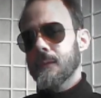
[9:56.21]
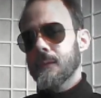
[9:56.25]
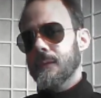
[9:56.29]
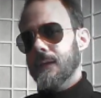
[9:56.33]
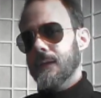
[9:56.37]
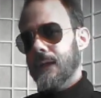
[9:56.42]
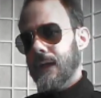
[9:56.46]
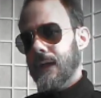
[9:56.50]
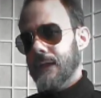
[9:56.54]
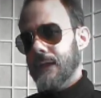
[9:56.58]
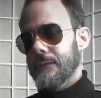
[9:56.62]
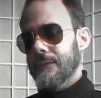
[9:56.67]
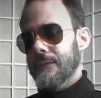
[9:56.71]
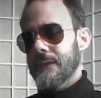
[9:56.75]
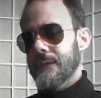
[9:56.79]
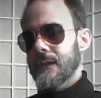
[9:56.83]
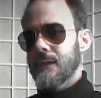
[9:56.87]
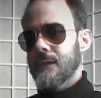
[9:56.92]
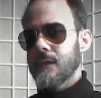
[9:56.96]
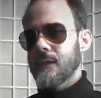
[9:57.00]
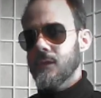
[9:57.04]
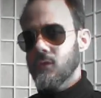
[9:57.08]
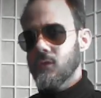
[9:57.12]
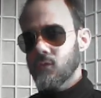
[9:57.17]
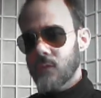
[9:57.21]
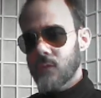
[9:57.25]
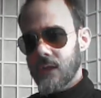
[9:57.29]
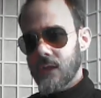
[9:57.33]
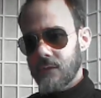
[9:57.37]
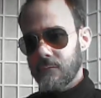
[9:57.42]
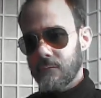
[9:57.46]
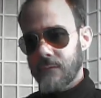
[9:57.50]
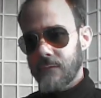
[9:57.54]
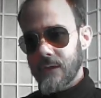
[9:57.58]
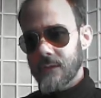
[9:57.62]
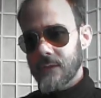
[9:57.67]
and then you can
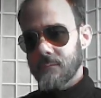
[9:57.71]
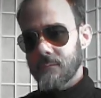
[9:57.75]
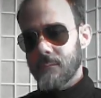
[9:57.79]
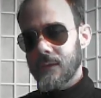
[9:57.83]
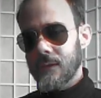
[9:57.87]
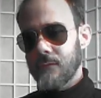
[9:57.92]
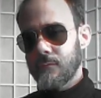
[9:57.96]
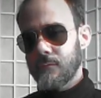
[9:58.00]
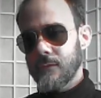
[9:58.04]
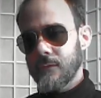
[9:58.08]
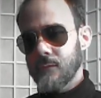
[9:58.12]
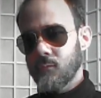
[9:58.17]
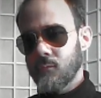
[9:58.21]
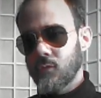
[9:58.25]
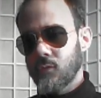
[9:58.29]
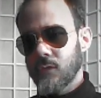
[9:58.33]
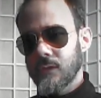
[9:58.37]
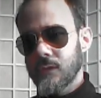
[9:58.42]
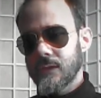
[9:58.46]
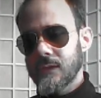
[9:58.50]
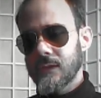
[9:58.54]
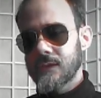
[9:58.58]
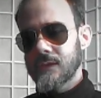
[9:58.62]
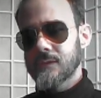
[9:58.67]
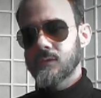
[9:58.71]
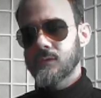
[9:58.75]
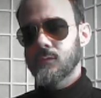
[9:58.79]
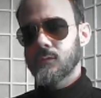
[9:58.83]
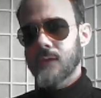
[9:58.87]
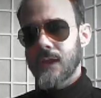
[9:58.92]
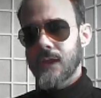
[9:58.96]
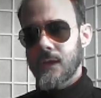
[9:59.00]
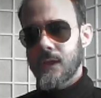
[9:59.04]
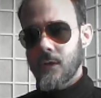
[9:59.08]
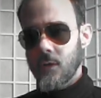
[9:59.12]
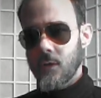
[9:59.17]
find my film critics, you
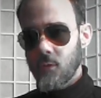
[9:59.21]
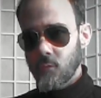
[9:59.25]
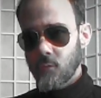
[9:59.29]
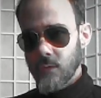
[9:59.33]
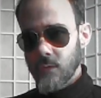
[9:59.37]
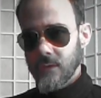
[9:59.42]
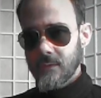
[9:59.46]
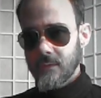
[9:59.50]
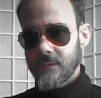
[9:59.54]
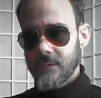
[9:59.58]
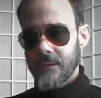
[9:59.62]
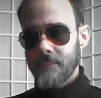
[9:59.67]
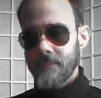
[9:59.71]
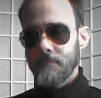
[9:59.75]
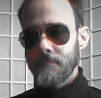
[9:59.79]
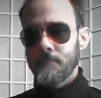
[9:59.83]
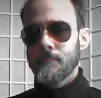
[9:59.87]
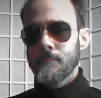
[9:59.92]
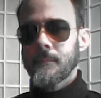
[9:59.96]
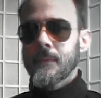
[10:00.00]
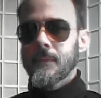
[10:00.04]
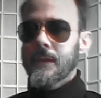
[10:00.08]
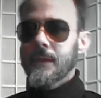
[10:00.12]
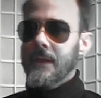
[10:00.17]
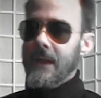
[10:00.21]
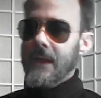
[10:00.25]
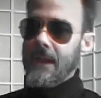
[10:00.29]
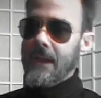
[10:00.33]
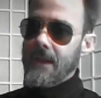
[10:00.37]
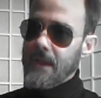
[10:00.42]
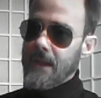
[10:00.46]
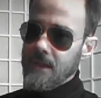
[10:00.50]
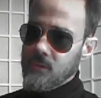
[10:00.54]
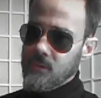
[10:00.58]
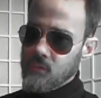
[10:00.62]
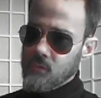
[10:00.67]
can read them, and
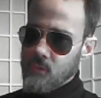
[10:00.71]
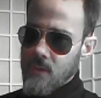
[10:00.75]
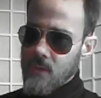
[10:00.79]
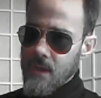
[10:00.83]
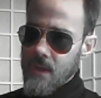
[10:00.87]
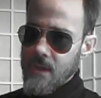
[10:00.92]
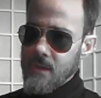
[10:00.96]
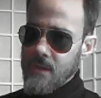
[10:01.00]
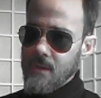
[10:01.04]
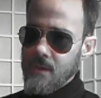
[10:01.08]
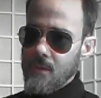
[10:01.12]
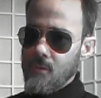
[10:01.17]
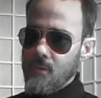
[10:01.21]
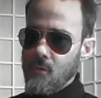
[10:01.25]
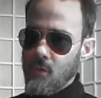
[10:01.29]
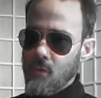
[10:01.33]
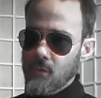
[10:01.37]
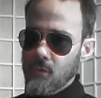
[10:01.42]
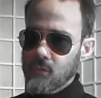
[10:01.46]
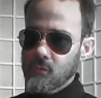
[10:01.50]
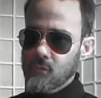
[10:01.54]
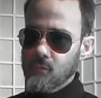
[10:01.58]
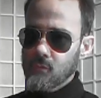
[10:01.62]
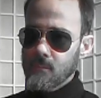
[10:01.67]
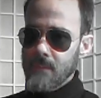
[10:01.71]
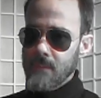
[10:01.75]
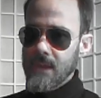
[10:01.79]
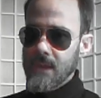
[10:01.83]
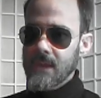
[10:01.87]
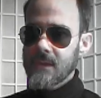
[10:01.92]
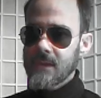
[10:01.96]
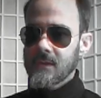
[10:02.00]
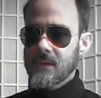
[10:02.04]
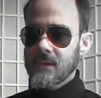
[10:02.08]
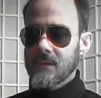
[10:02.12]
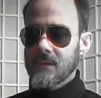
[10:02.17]
I try not to make